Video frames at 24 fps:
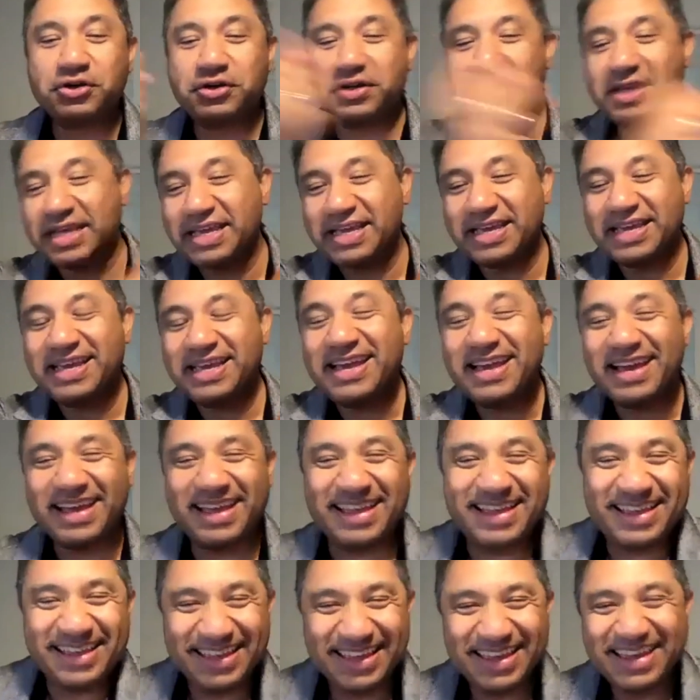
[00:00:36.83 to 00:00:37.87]
D,
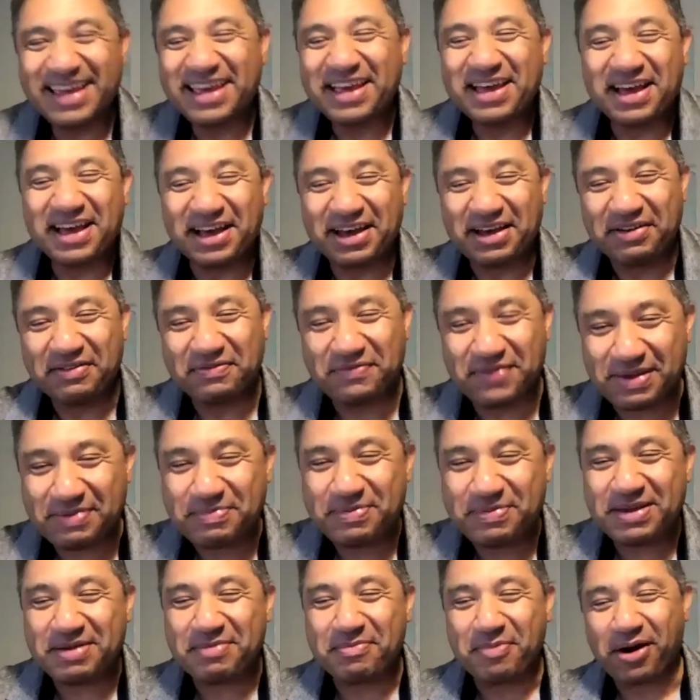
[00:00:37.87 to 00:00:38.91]

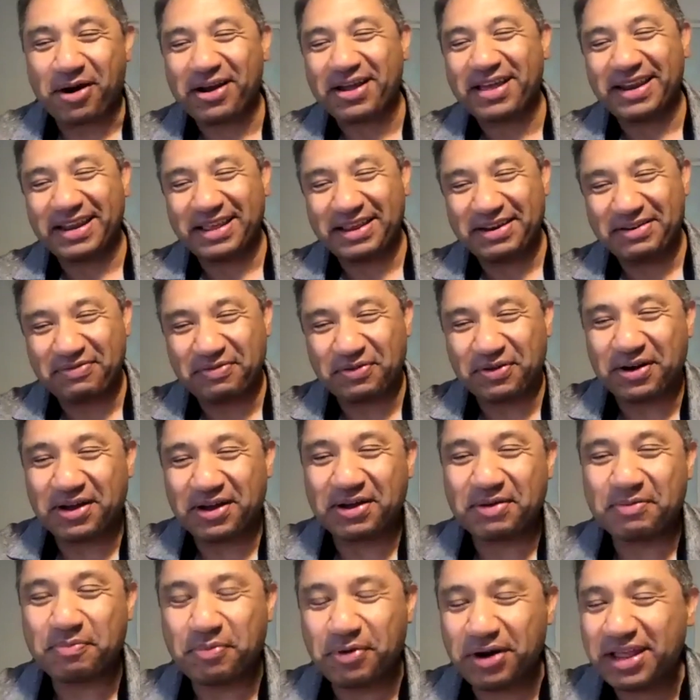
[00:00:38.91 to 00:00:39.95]
VP of Marketing
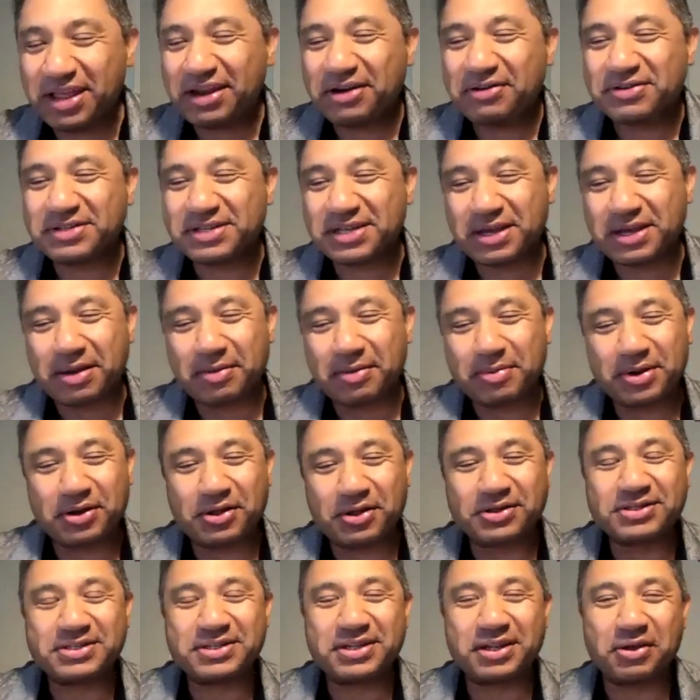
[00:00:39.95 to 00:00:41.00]
for a pretty interesting company
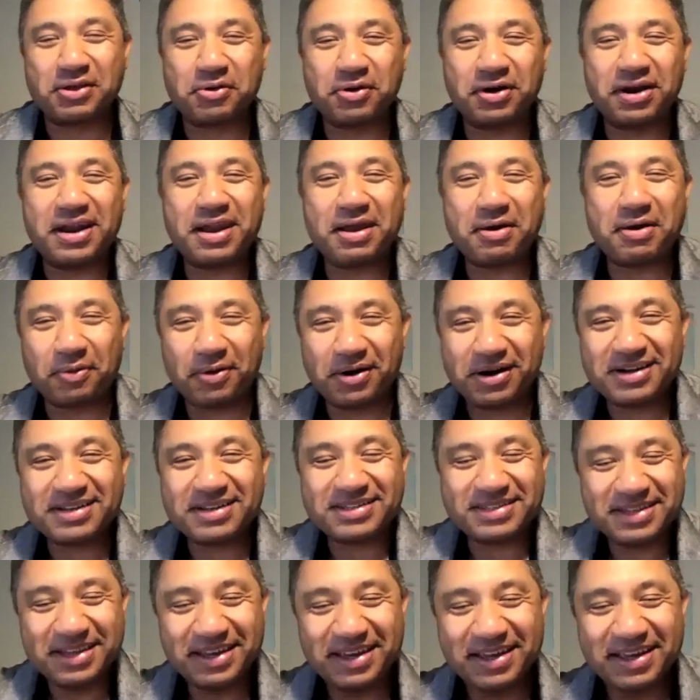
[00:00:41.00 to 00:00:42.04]
called Celona
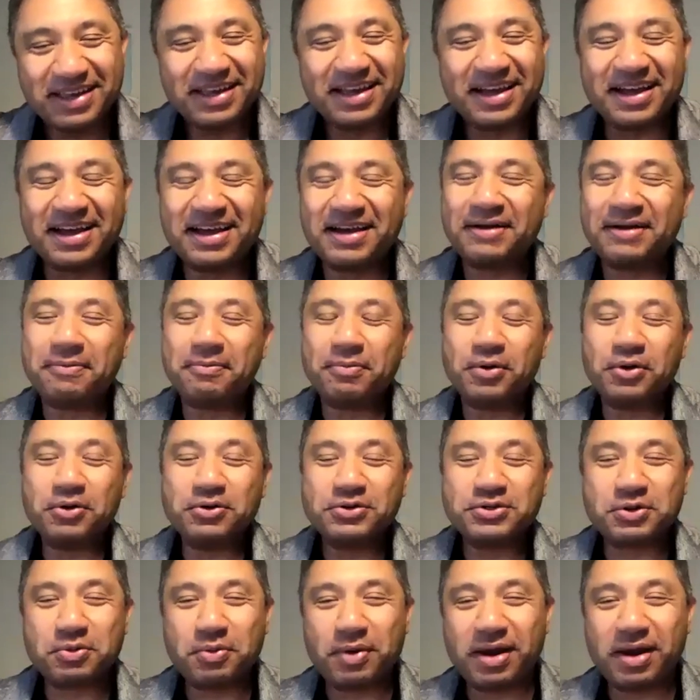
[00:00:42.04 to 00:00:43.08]
Networks.
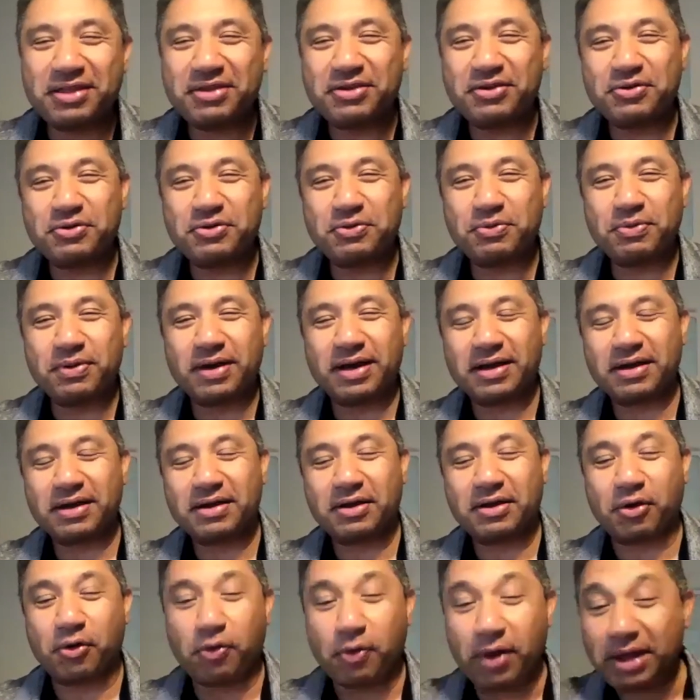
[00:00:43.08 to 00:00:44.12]
Özer, why don't you
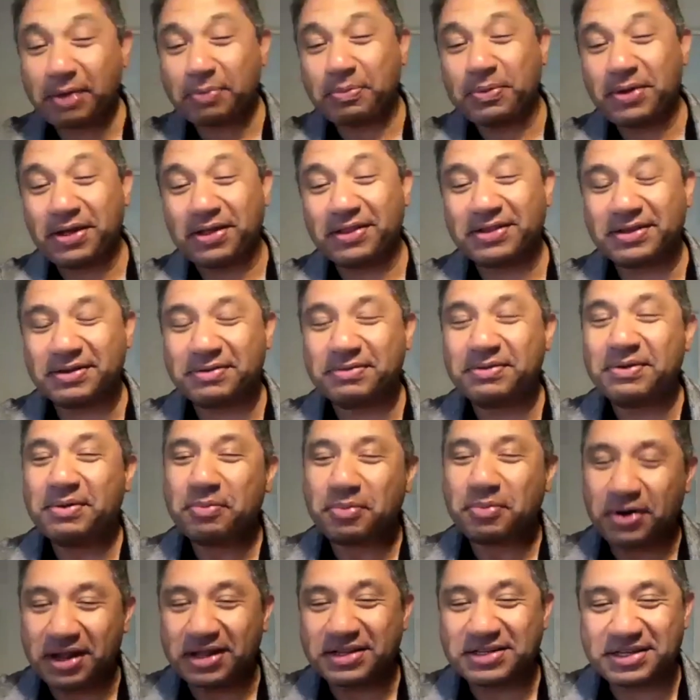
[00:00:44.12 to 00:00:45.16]
correct me on the
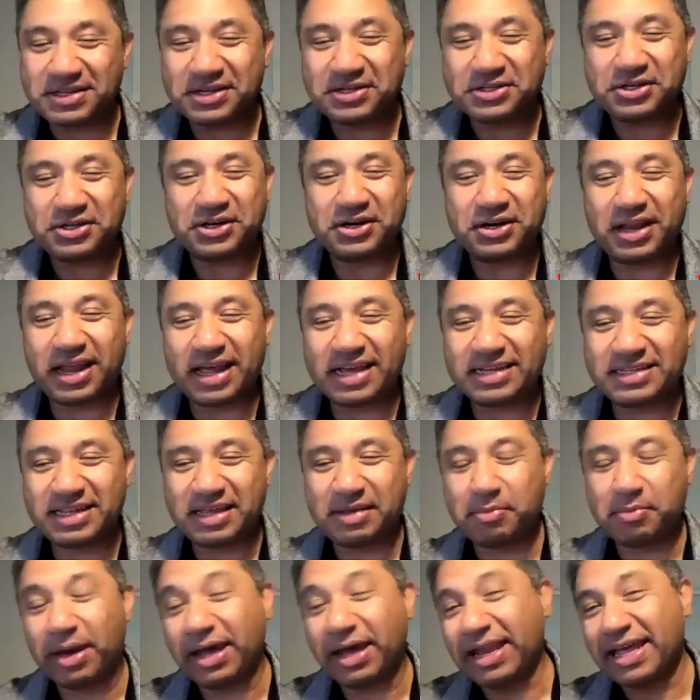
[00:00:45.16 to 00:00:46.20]
pronunciation of your last
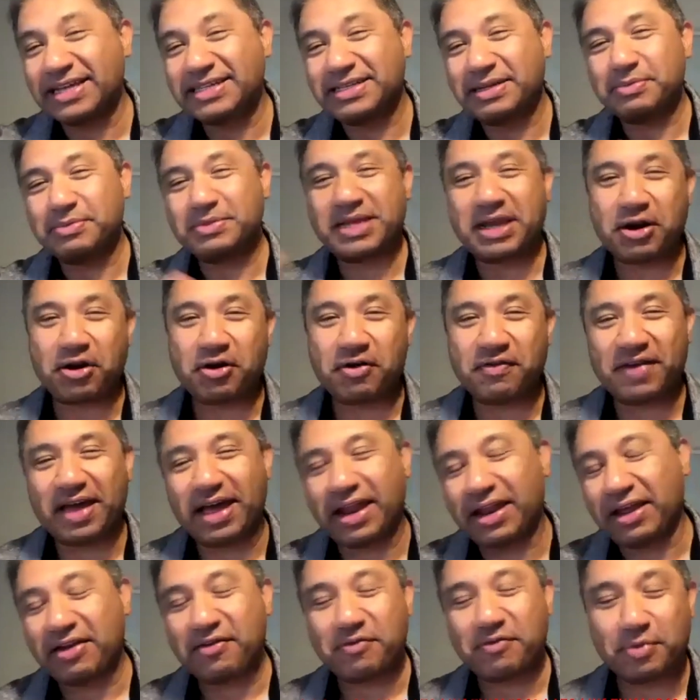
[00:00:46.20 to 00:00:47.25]
name? My last name's
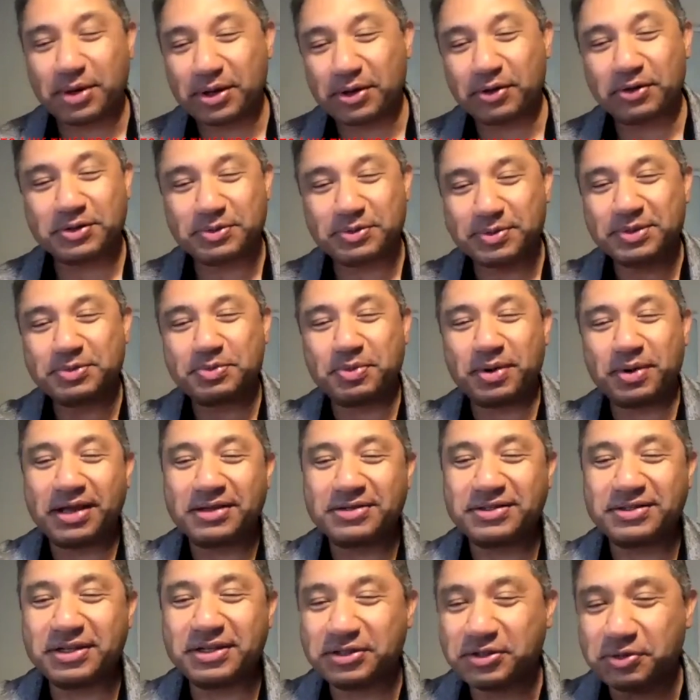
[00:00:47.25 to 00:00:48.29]
Caravalla. Everybody always
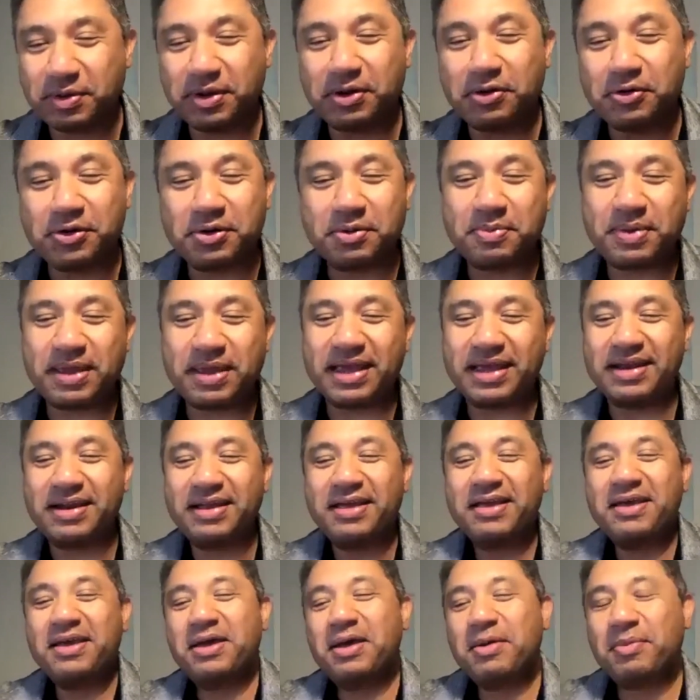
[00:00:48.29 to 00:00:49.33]
mispronounces it, so I know your pain.
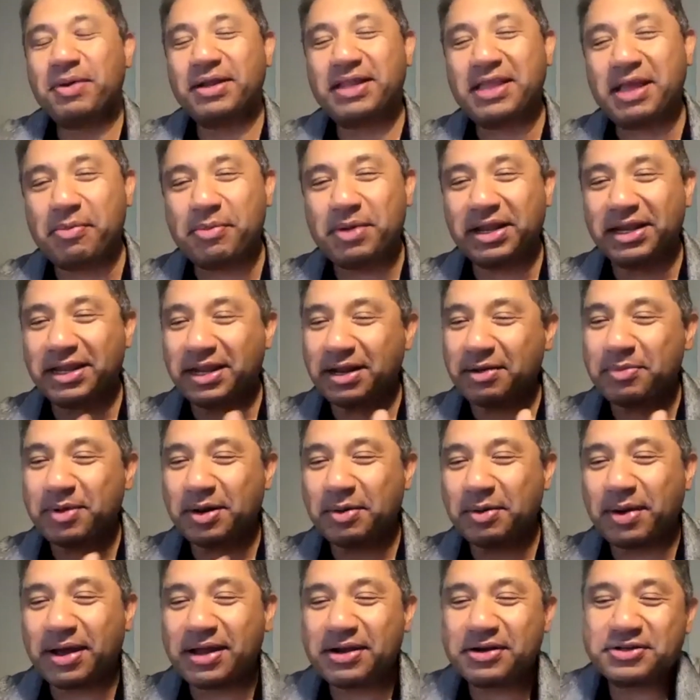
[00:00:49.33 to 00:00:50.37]
But tell me a little bit
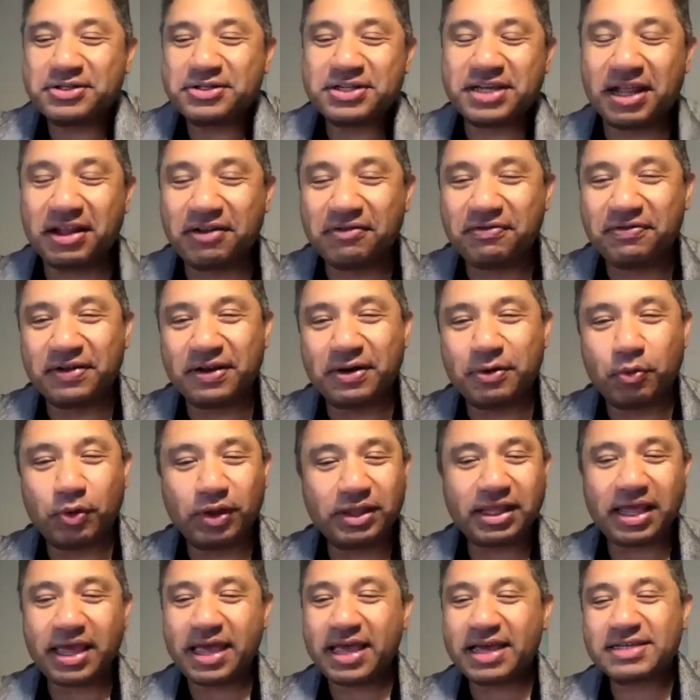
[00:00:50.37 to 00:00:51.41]
about yourself and
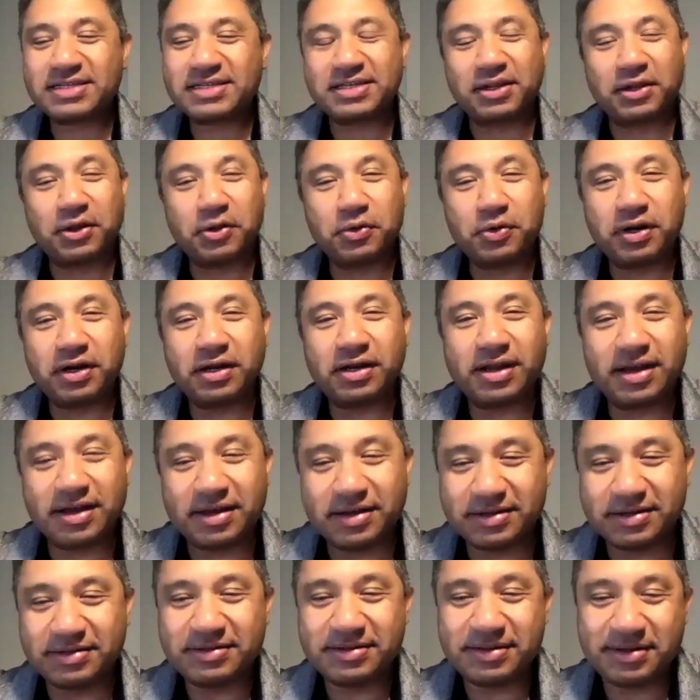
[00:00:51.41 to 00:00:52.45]
what the heck Celona
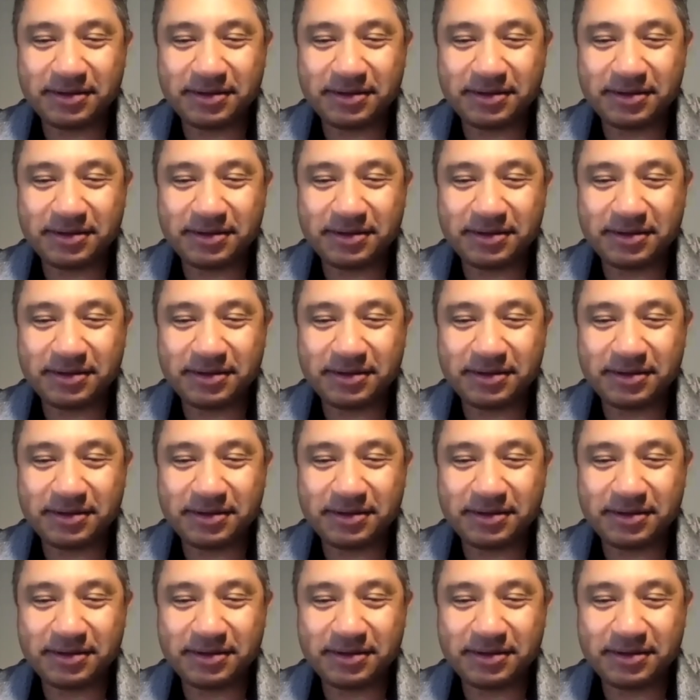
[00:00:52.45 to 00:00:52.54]
does.